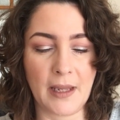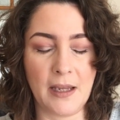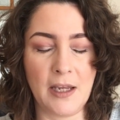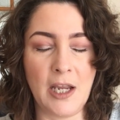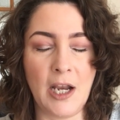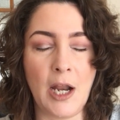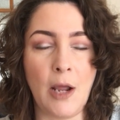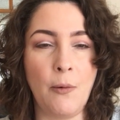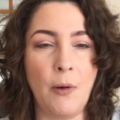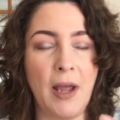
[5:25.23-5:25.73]

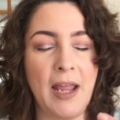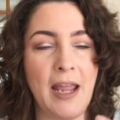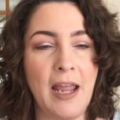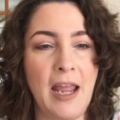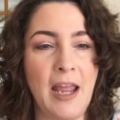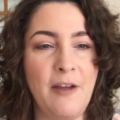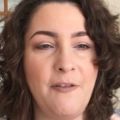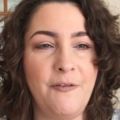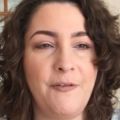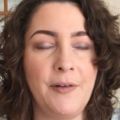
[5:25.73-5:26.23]
You know,
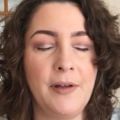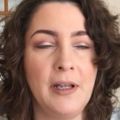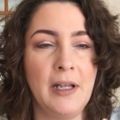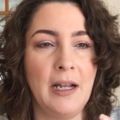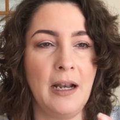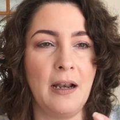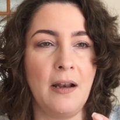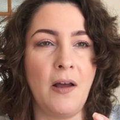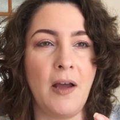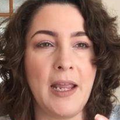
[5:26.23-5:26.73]
if
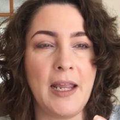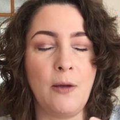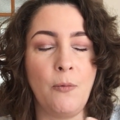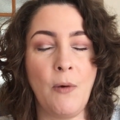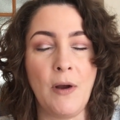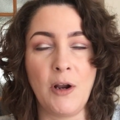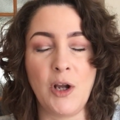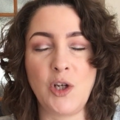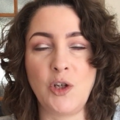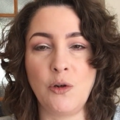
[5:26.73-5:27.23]
like
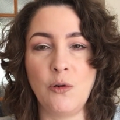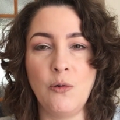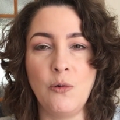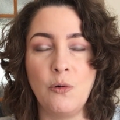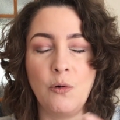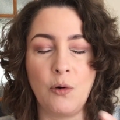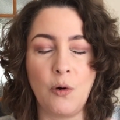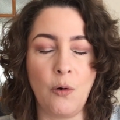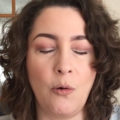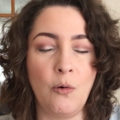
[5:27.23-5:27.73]
when I
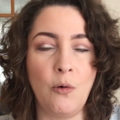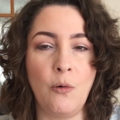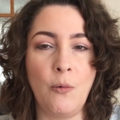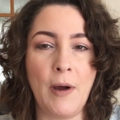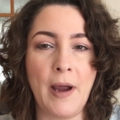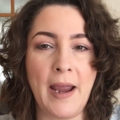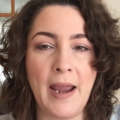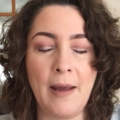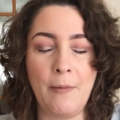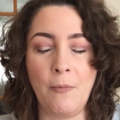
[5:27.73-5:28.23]
talk or
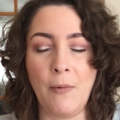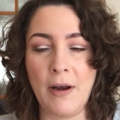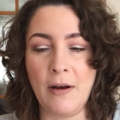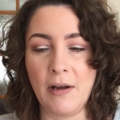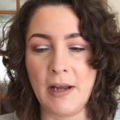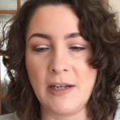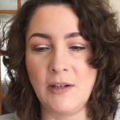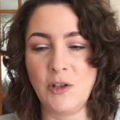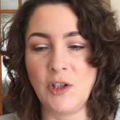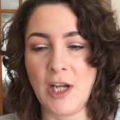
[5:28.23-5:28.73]
where, when
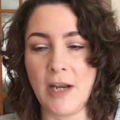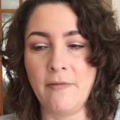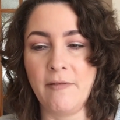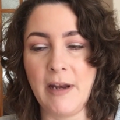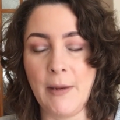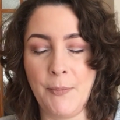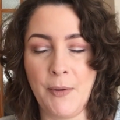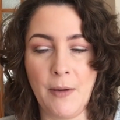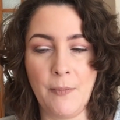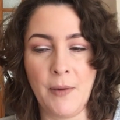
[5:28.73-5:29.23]
I
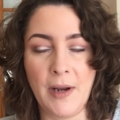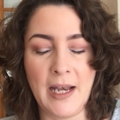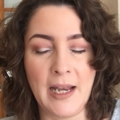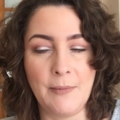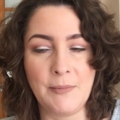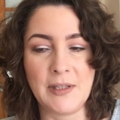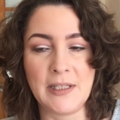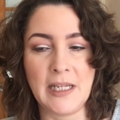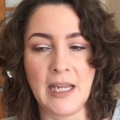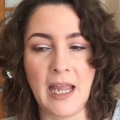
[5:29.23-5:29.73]
generally put my
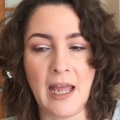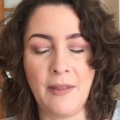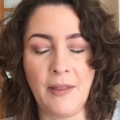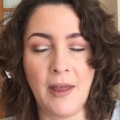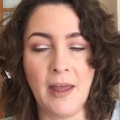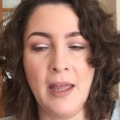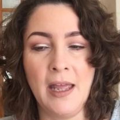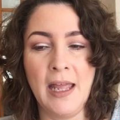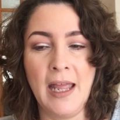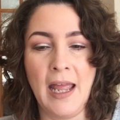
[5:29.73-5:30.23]
lips
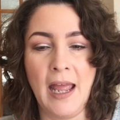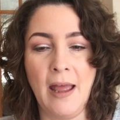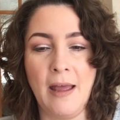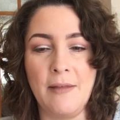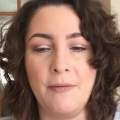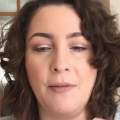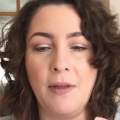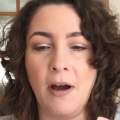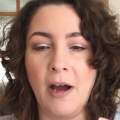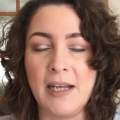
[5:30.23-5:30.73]
together,
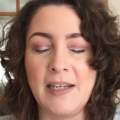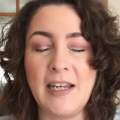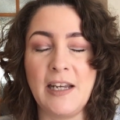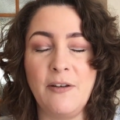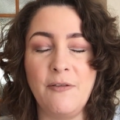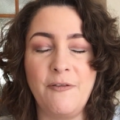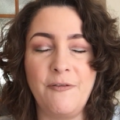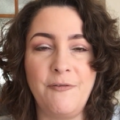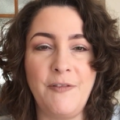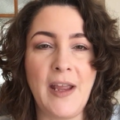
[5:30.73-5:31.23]
I
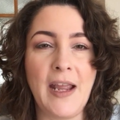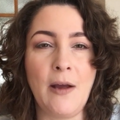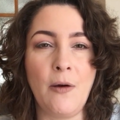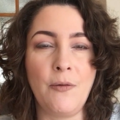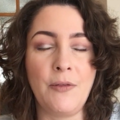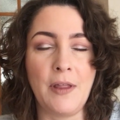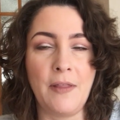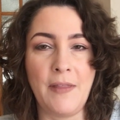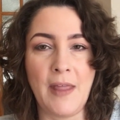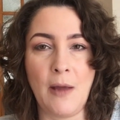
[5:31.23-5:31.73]
didn't feel
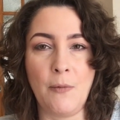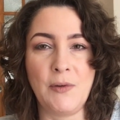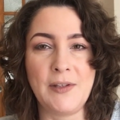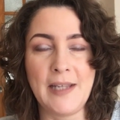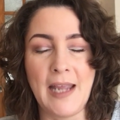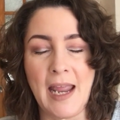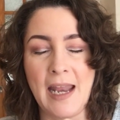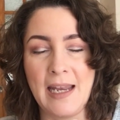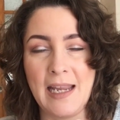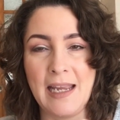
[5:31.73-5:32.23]
that there
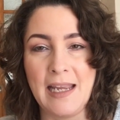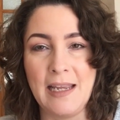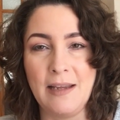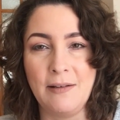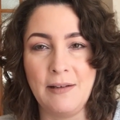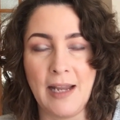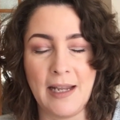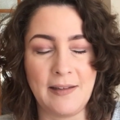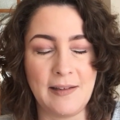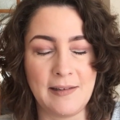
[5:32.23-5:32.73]
was any
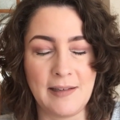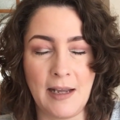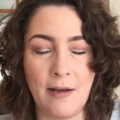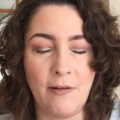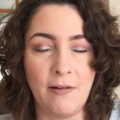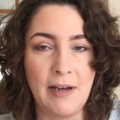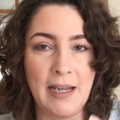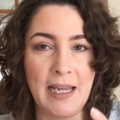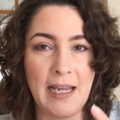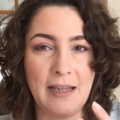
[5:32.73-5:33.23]

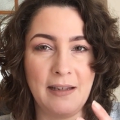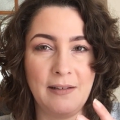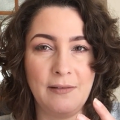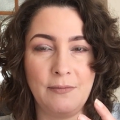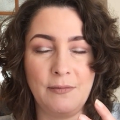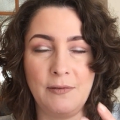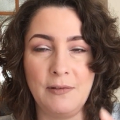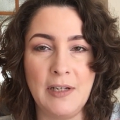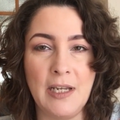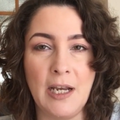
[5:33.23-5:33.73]
necessarily,
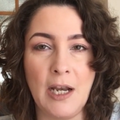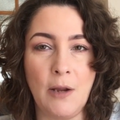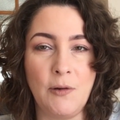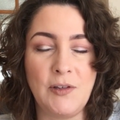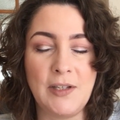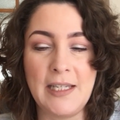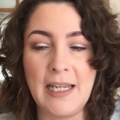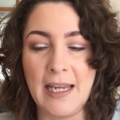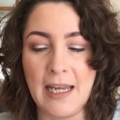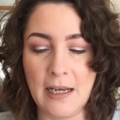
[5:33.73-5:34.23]
you know,
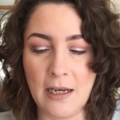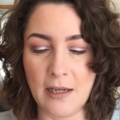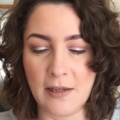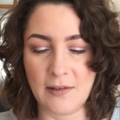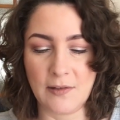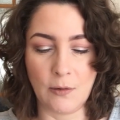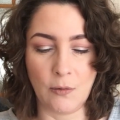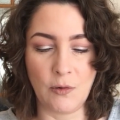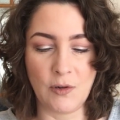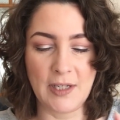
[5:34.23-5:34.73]

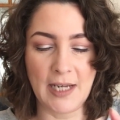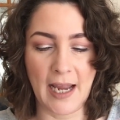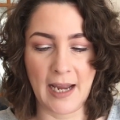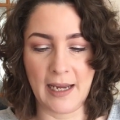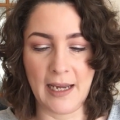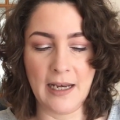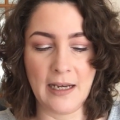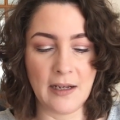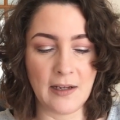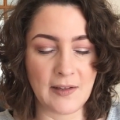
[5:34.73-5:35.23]
stickiness or
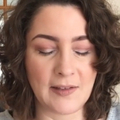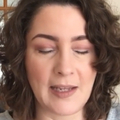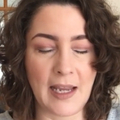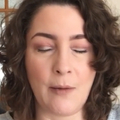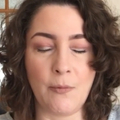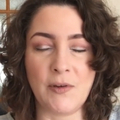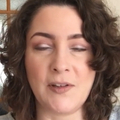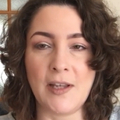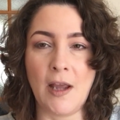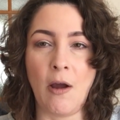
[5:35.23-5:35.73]
tackiness. It
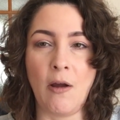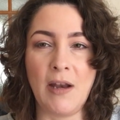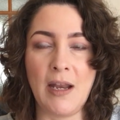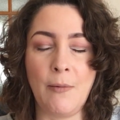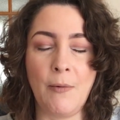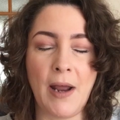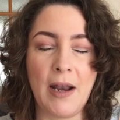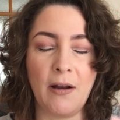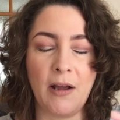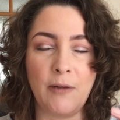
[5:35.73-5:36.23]
was only
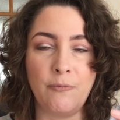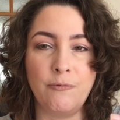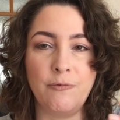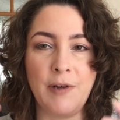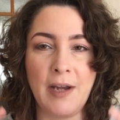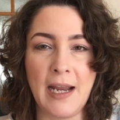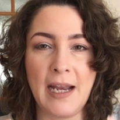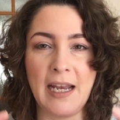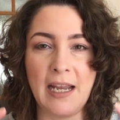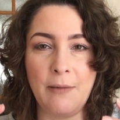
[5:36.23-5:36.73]
when I
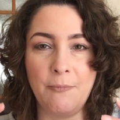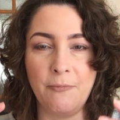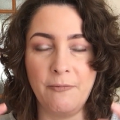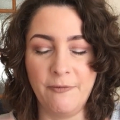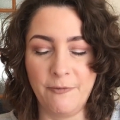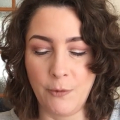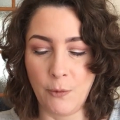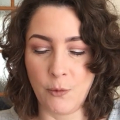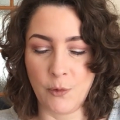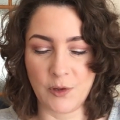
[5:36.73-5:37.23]
really
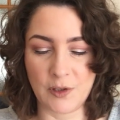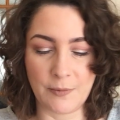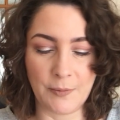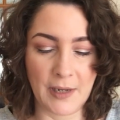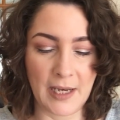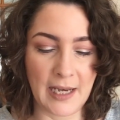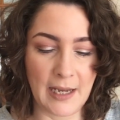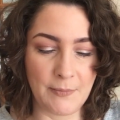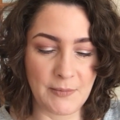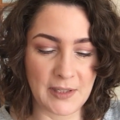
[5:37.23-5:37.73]
forced my
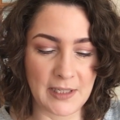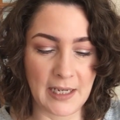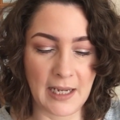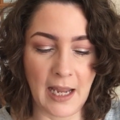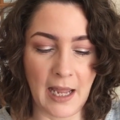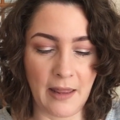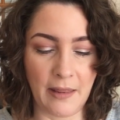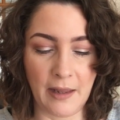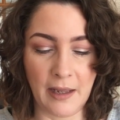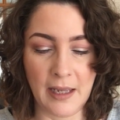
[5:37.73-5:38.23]
lips
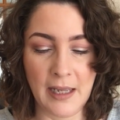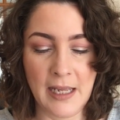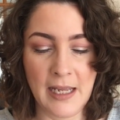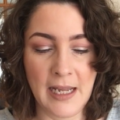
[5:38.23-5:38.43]
together.